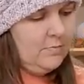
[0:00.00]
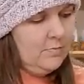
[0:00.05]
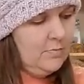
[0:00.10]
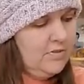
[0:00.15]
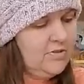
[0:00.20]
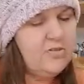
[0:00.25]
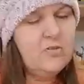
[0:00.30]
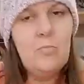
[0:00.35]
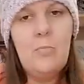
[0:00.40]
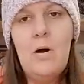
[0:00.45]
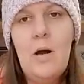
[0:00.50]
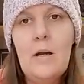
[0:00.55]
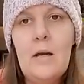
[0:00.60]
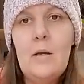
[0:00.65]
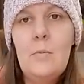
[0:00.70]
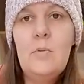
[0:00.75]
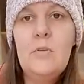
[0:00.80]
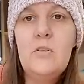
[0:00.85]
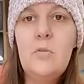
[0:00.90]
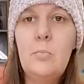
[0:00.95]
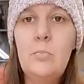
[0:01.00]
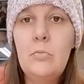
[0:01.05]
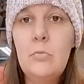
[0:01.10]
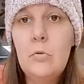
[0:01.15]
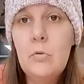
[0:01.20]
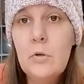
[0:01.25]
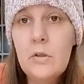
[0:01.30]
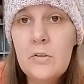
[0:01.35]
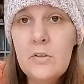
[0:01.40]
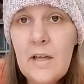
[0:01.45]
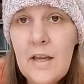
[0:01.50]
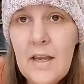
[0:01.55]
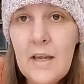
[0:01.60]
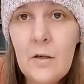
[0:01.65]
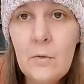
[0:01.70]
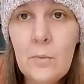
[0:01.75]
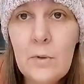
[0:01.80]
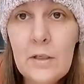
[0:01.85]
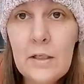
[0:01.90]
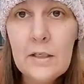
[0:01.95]
Mr. Bob got a bunch of books. I
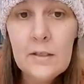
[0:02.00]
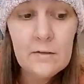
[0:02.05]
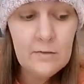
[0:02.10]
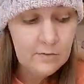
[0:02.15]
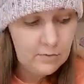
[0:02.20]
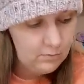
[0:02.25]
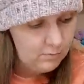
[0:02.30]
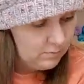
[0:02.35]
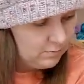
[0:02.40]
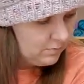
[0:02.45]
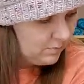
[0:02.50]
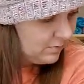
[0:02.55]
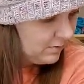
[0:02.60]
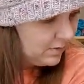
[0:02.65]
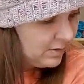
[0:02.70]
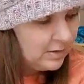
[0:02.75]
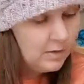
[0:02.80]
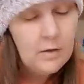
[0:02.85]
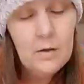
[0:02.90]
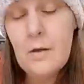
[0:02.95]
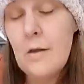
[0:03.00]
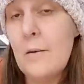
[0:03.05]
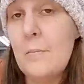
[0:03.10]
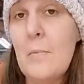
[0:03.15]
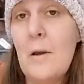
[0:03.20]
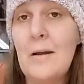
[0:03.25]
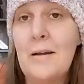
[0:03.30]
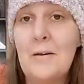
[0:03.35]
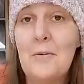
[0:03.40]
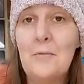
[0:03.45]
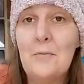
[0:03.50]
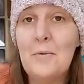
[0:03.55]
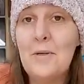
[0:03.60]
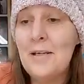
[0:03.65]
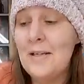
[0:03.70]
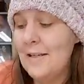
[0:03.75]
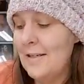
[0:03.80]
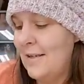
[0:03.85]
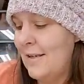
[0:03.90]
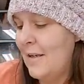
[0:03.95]
hate reading stuff. So. I'm not gonna
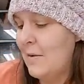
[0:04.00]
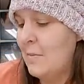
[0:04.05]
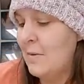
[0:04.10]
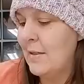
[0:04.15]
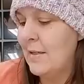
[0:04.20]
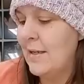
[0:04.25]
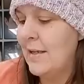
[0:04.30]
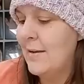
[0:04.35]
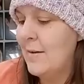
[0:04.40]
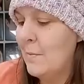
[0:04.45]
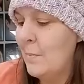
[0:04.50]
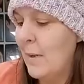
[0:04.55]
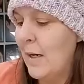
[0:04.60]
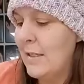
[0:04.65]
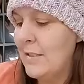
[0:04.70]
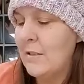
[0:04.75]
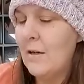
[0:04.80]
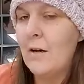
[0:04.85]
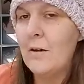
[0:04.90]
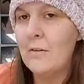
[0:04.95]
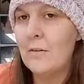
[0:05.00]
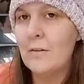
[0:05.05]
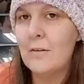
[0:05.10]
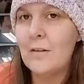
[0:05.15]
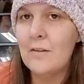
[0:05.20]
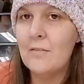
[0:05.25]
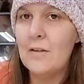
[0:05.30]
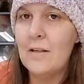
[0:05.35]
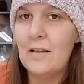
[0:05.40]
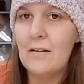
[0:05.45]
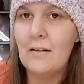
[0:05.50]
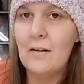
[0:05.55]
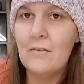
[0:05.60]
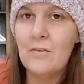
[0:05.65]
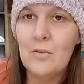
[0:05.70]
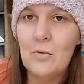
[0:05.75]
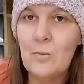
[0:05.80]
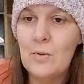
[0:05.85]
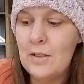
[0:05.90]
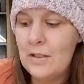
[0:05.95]
read. Him and my daughter Olivia love
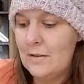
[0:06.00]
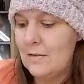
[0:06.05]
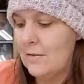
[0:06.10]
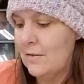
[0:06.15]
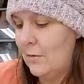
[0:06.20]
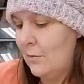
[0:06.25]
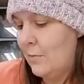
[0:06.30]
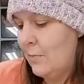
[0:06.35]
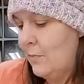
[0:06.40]
to read, so.